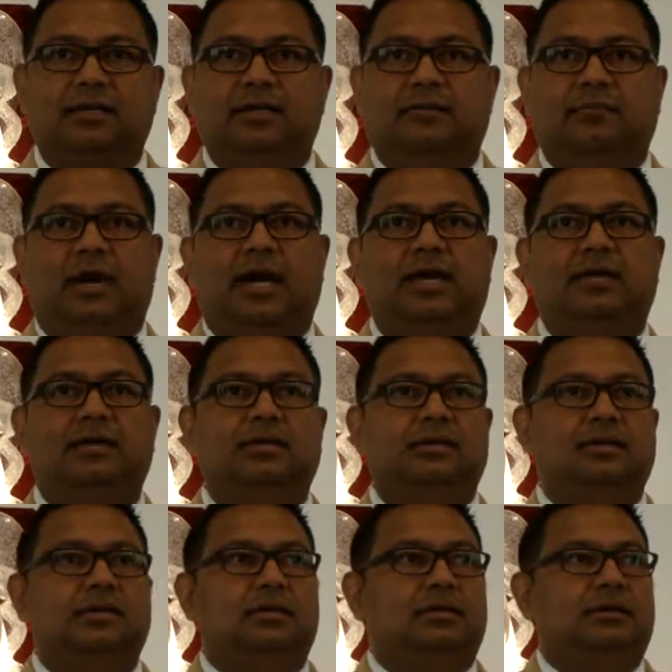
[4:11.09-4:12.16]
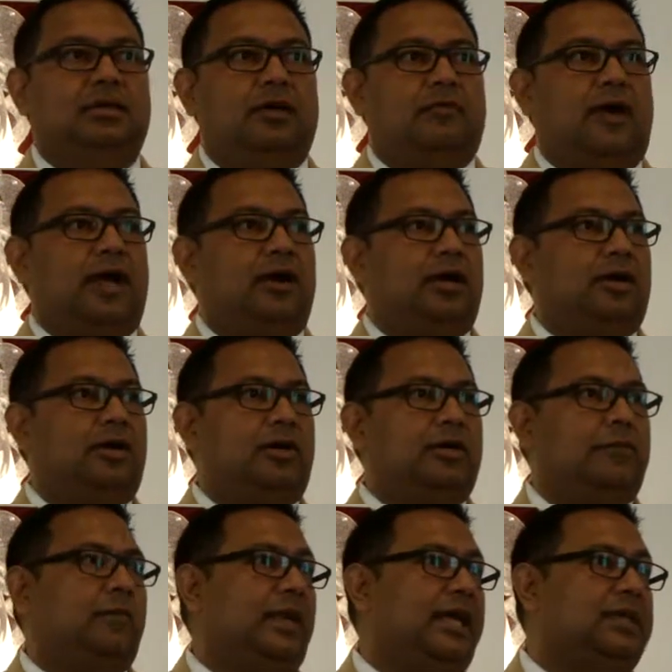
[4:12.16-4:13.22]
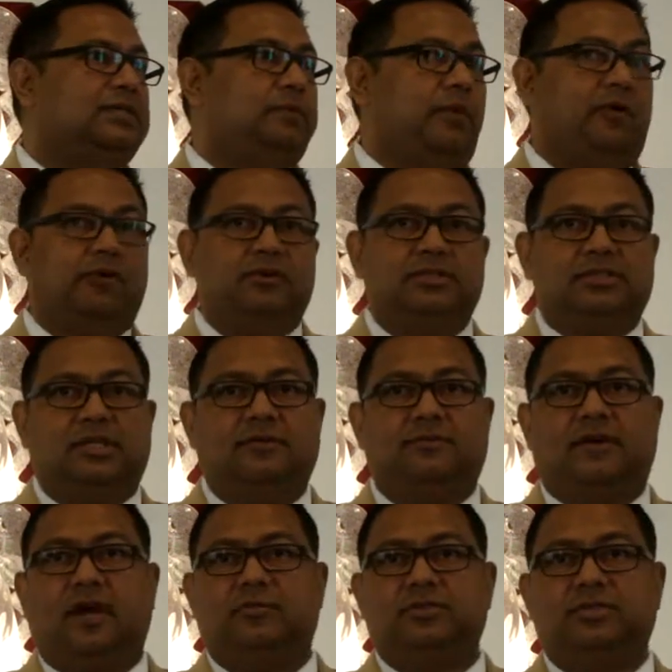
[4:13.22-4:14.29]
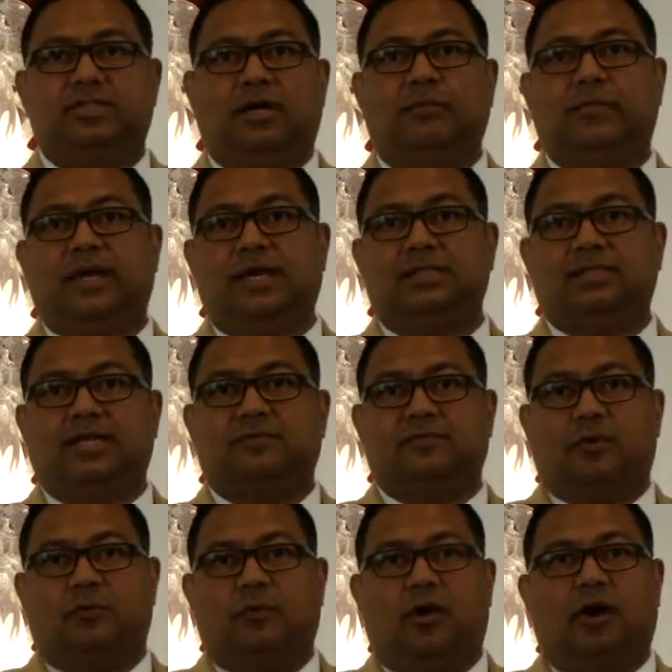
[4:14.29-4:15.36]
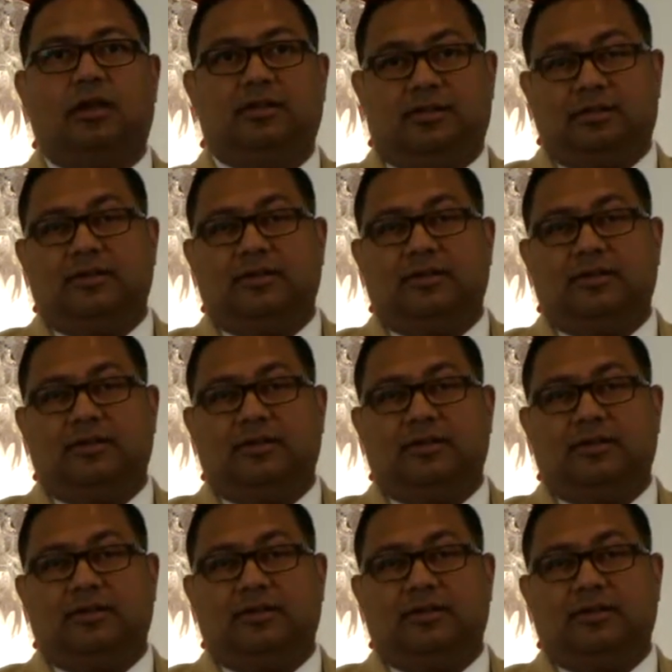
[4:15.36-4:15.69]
If I got hurt playing sports, or if I was jumping a 6-foot wall,